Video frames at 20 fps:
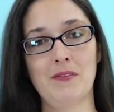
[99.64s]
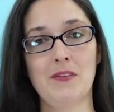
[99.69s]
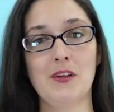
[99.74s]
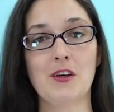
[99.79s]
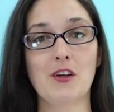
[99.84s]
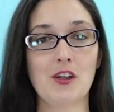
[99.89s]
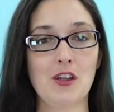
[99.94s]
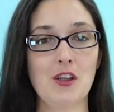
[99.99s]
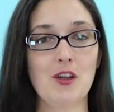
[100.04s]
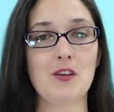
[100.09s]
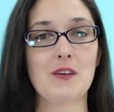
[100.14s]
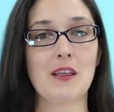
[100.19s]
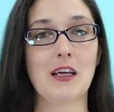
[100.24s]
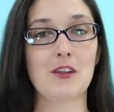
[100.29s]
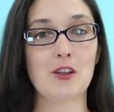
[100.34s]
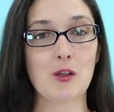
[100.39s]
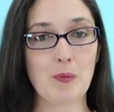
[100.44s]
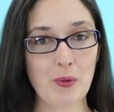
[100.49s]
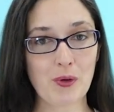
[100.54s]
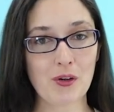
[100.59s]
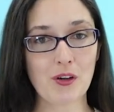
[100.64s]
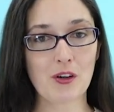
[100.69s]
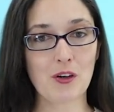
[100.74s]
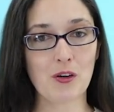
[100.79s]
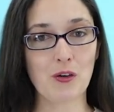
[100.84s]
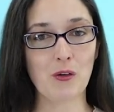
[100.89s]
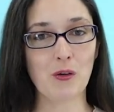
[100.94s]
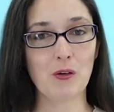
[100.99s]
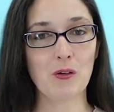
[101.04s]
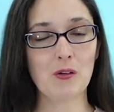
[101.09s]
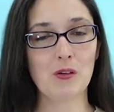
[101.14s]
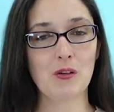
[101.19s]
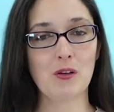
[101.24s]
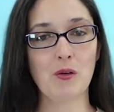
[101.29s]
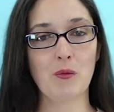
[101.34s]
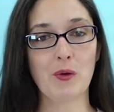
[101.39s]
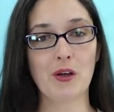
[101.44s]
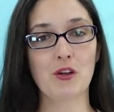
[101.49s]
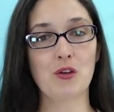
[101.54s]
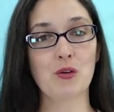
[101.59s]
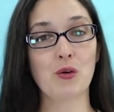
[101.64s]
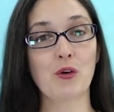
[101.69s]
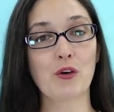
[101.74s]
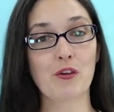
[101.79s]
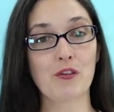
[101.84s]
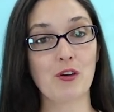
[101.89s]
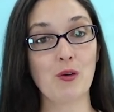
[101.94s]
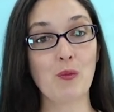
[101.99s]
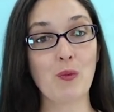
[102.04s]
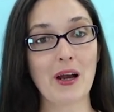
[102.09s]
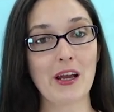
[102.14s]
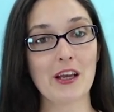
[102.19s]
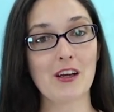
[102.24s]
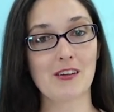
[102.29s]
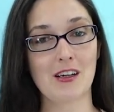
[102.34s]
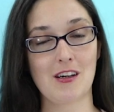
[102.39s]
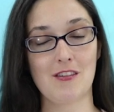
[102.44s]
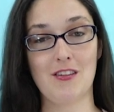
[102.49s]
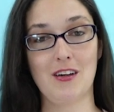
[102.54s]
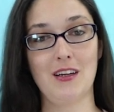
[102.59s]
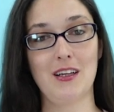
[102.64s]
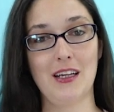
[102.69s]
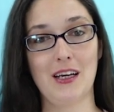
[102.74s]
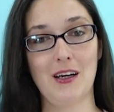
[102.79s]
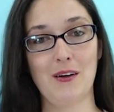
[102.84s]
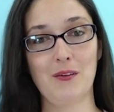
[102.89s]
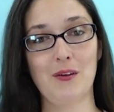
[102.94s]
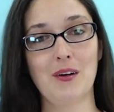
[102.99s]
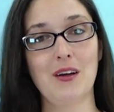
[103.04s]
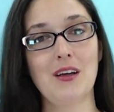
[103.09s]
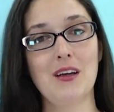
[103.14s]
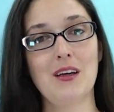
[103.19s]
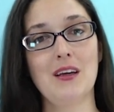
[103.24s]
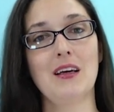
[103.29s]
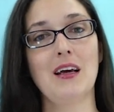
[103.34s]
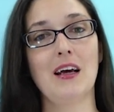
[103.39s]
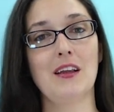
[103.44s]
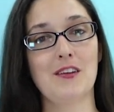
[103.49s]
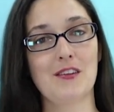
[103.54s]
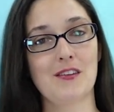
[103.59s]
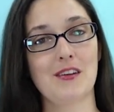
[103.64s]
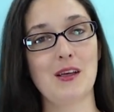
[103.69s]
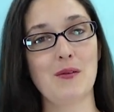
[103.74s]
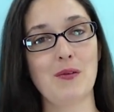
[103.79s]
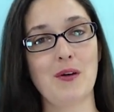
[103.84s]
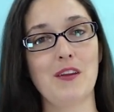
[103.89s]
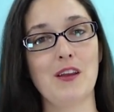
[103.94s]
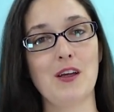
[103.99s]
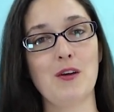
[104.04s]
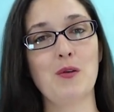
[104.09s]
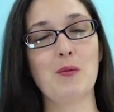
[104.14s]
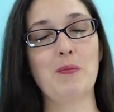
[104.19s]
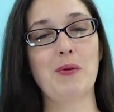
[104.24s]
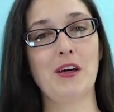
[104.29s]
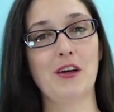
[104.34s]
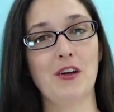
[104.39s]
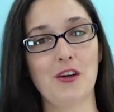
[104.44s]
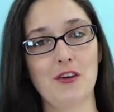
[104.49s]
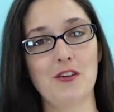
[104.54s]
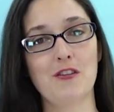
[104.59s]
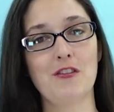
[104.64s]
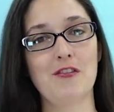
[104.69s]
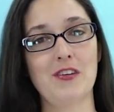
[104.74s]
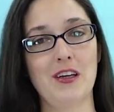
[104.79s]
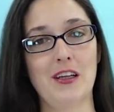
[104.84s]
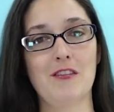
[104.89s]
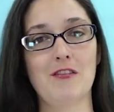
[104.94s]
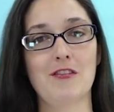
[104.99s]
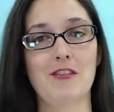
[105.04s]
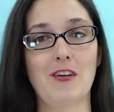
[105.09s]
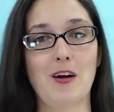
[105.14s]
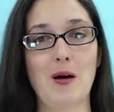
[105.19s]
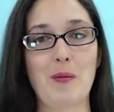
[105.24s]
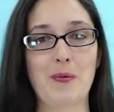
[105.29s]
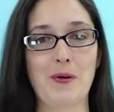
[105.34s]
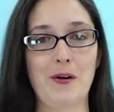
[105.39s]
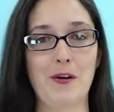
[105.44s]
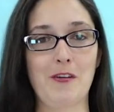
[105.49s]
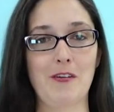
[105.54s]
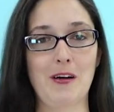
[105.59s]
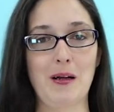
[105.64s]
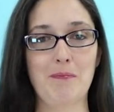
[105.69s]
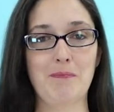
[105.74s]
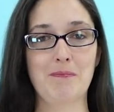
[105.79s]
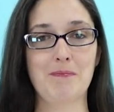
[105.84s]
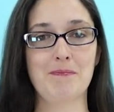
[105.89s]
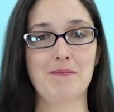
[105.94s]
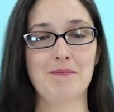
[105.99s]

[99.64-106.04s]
You can use that to book a call, we can talk through where you're at right now and see whether you would be a good fit for our programme.